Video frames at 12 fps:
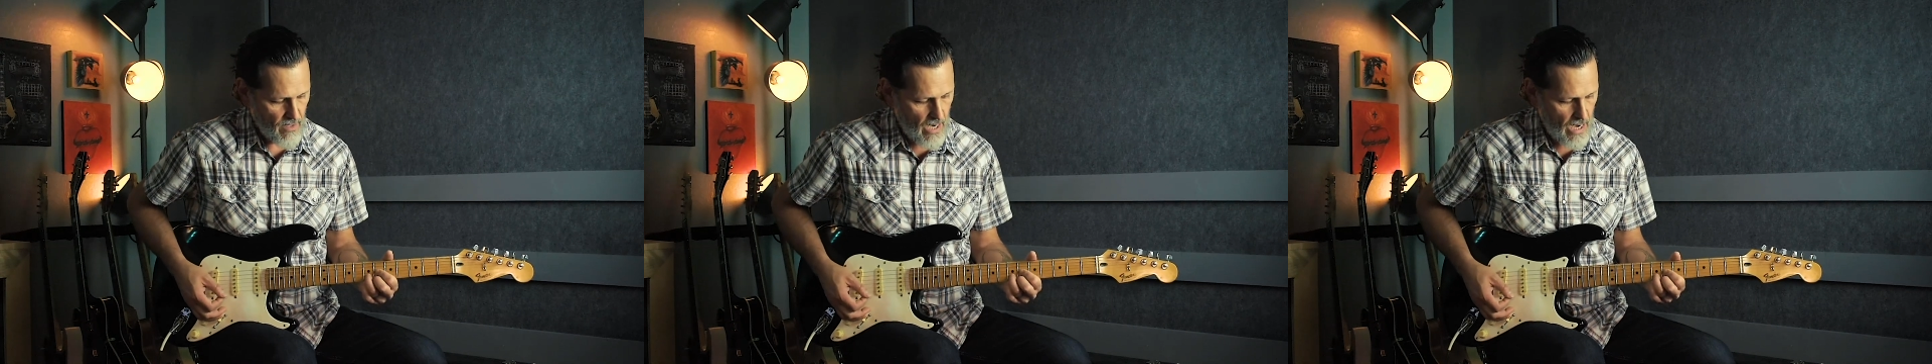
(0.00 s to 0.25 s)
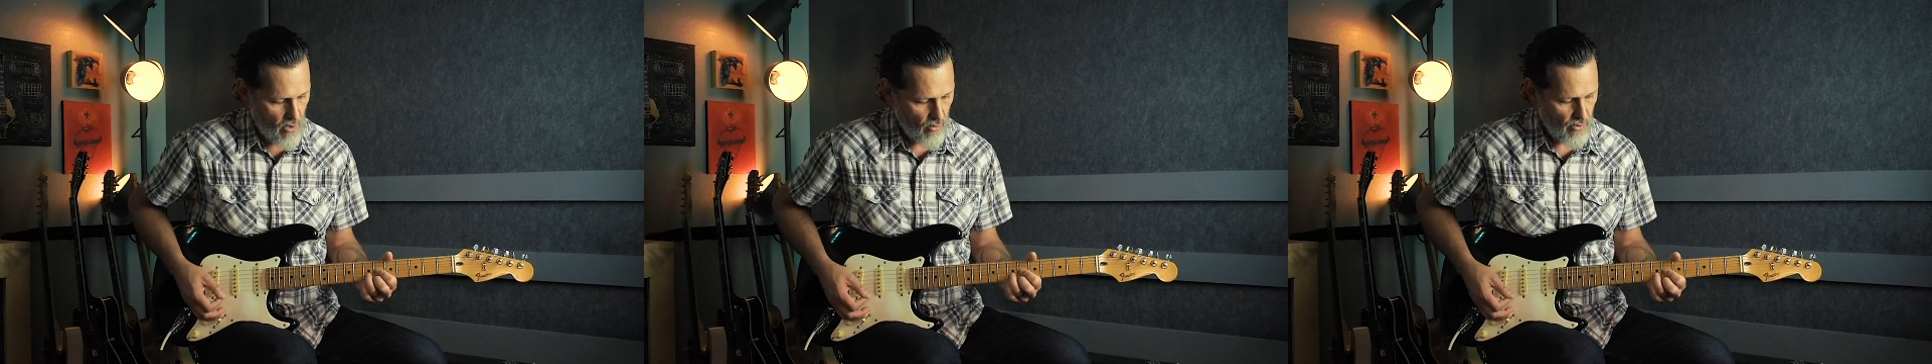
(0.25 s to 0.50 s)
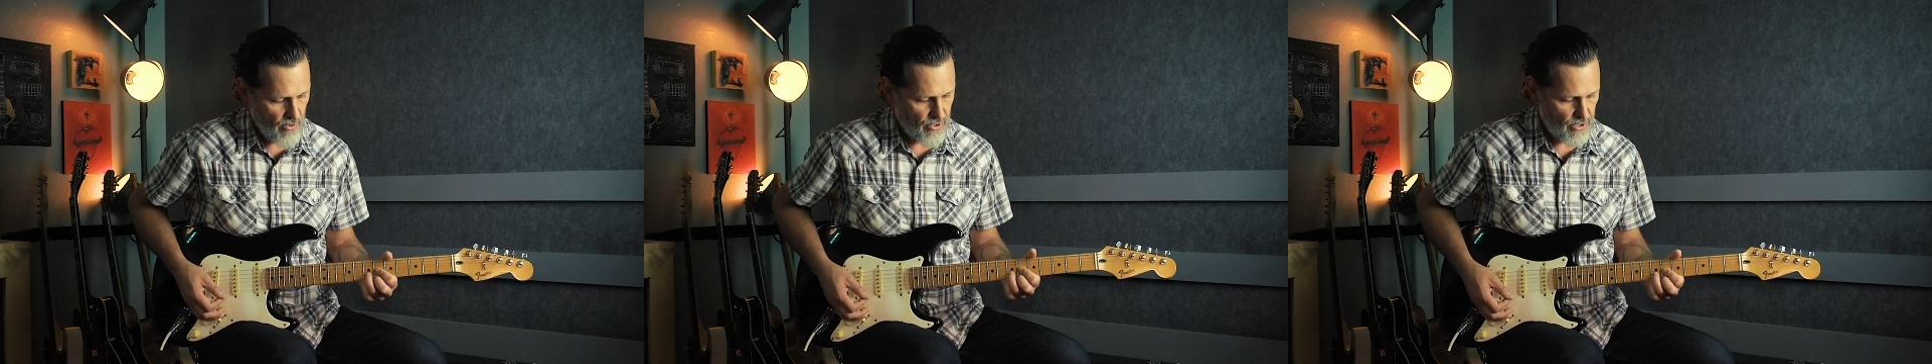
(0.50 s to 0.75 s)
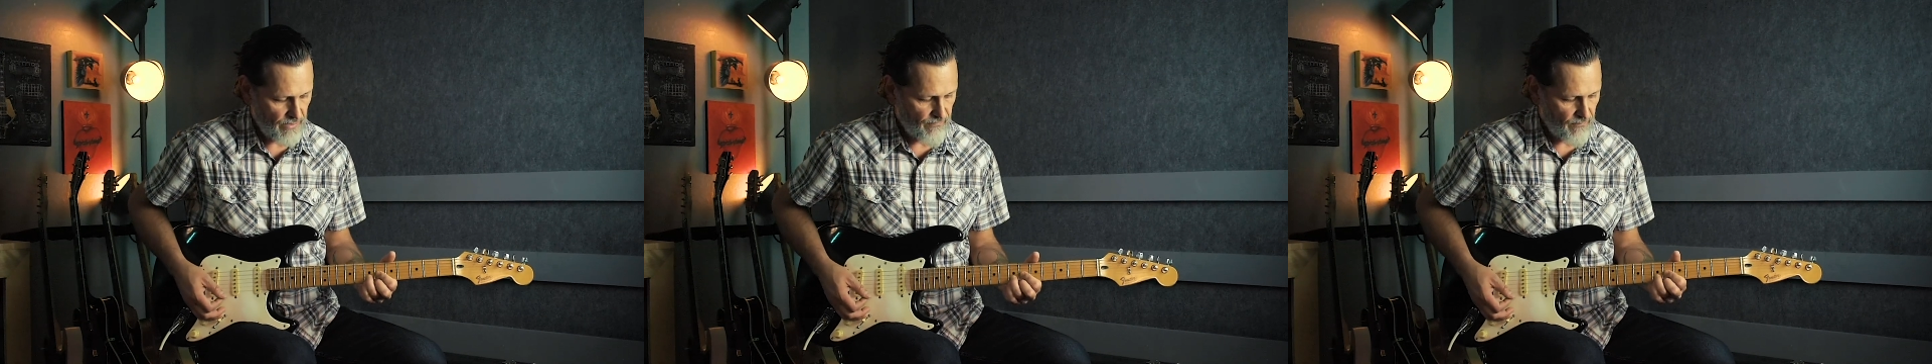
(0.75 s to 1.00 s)
our
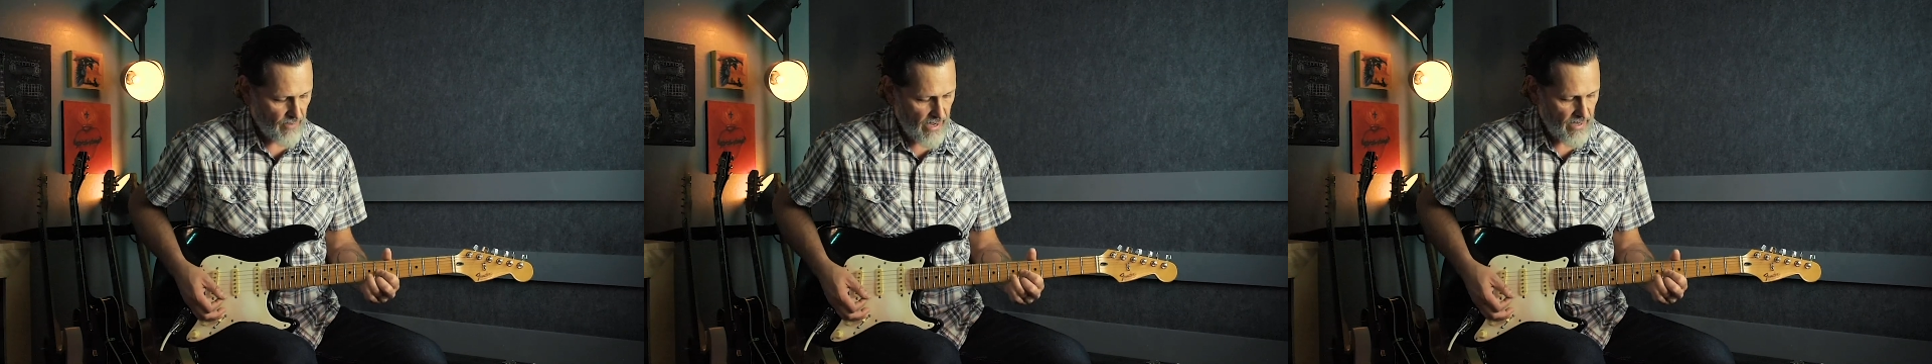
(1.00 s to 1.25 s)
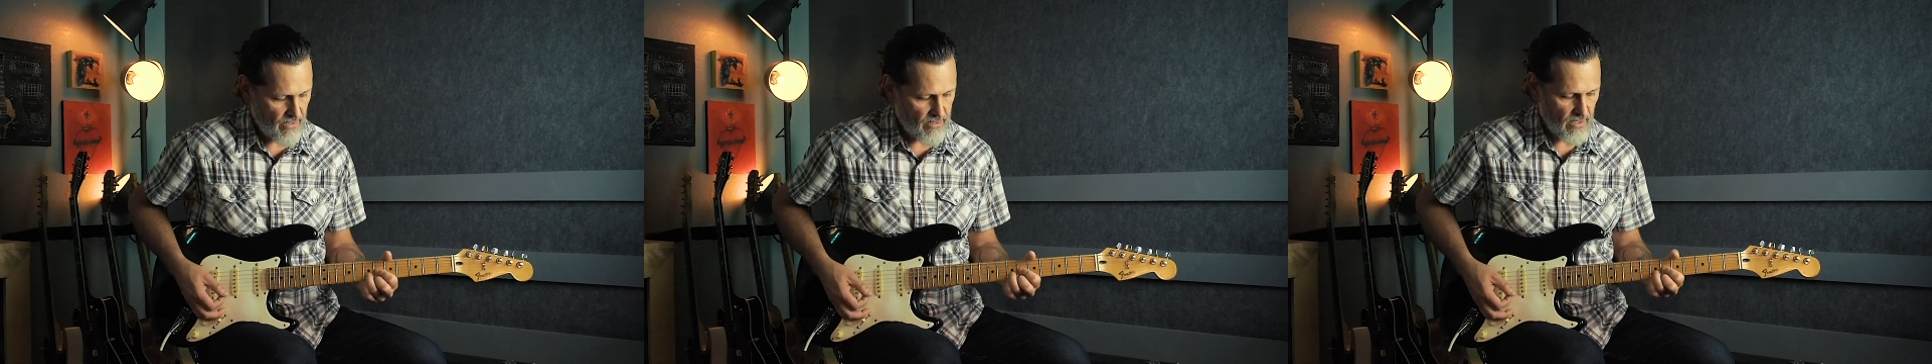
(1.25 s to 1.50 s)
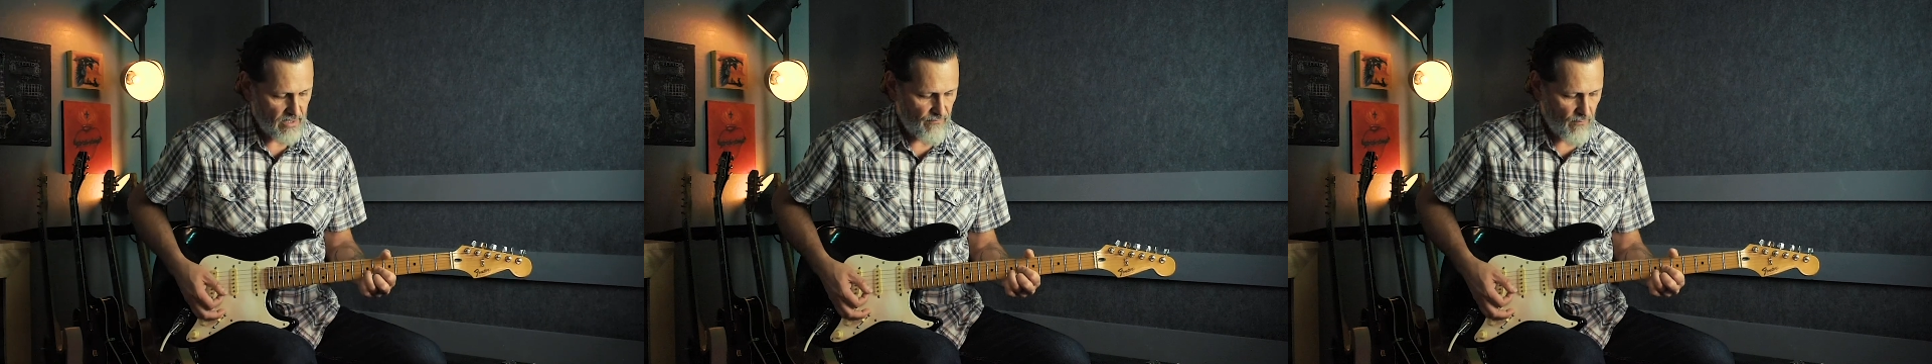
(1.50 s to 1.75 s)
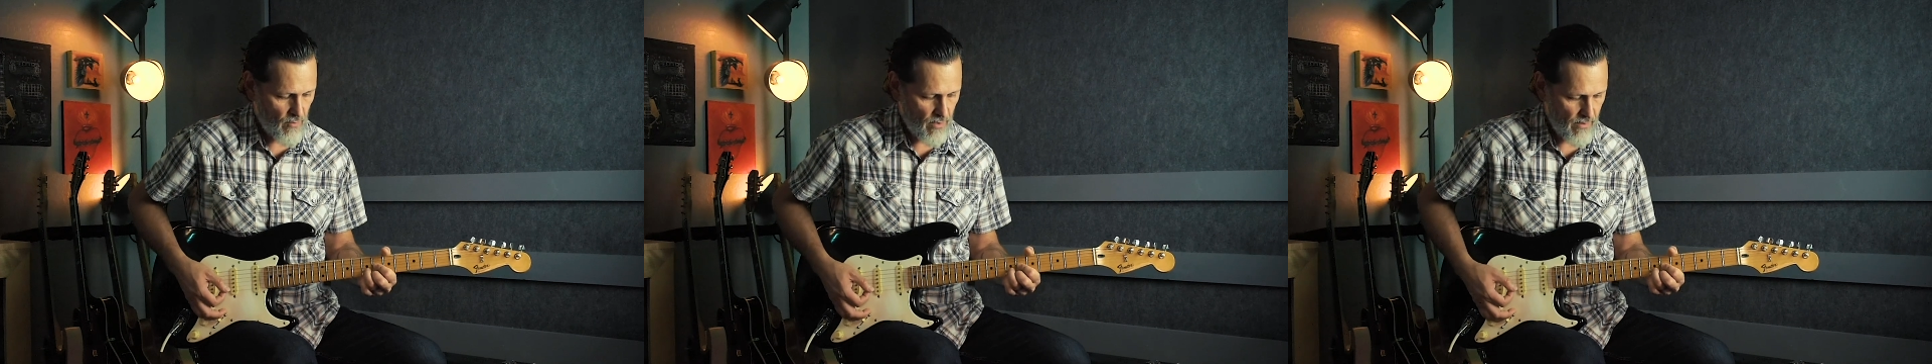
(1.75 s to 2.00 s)
G flat
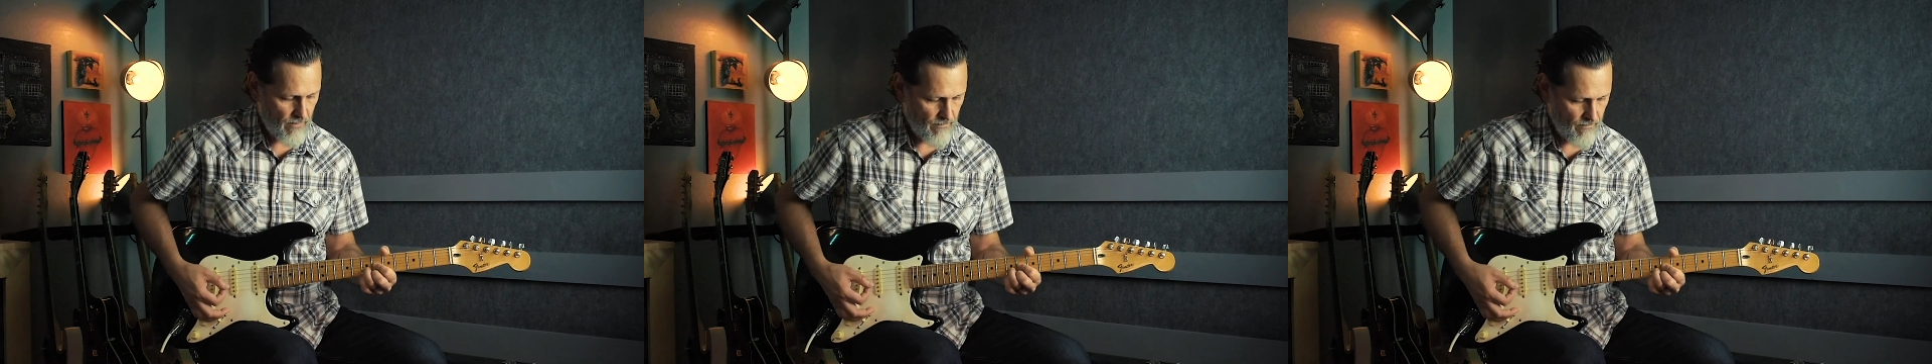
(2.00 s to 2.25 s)
sus4,